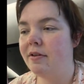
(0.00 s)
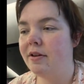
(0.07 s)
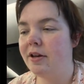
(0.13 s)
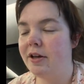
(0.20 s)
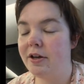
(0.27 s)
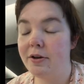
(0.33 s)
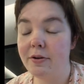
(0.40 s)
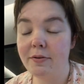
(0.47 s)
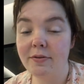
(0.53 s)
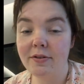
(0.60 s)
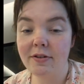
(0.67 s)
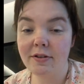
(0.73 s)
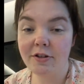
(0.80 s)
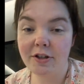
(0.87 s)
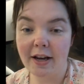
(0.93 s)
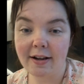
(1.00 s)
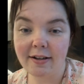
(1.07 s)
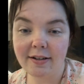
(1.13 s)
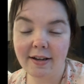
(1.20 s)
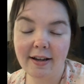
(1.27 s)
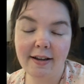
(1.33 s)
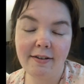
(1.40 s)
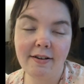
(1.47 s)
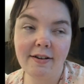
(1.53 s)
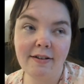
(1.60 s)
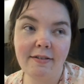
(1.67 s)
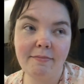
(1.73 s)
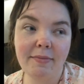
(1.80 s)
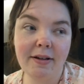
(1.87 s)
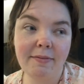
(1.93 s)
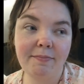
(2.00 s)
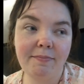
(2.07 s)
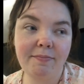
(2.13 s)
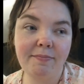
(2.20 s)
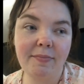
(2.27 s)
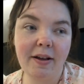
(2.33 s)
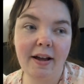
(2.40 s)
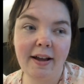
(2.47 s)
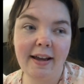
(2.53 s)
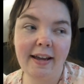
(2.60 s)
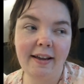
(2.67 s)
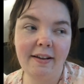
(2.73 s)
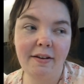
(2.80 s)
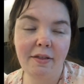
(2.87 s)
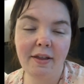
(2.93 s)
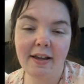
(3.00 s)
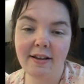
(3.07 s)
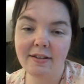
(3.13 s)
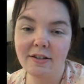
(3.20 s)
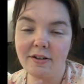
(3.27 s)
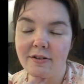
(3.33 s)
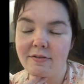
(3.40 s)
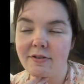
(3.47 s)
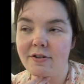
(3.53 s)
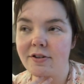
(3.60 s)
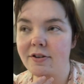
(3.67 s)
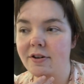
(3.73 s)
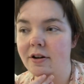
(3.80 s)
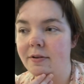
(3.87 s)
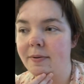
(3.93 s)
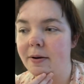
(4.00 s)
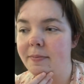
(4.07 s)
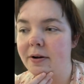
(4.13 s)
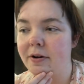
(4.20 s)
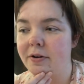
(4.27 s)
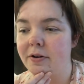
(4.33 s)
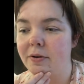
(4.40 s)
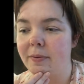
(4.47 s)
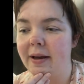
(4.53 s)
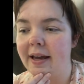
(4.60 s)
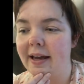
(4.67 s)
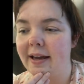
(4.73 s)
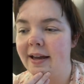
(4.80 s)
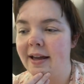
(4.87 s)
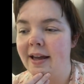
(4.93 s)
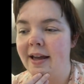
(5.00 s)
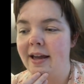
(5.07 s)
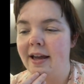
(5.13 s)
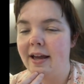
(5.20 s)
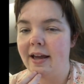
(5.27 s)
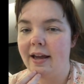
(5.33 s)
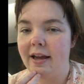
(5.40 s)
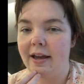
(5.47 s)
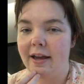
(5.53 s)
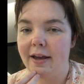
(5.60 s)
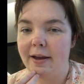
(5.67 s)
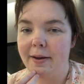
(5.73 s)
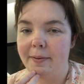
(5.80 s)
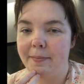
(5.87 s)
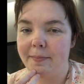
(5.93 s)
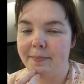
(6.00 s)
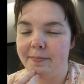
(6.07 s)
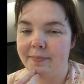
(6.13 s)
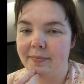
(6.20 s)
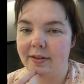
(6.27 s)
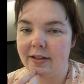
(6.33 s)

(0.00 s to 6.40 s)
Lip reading: who's checked like my height and things and talk about my goal weight. That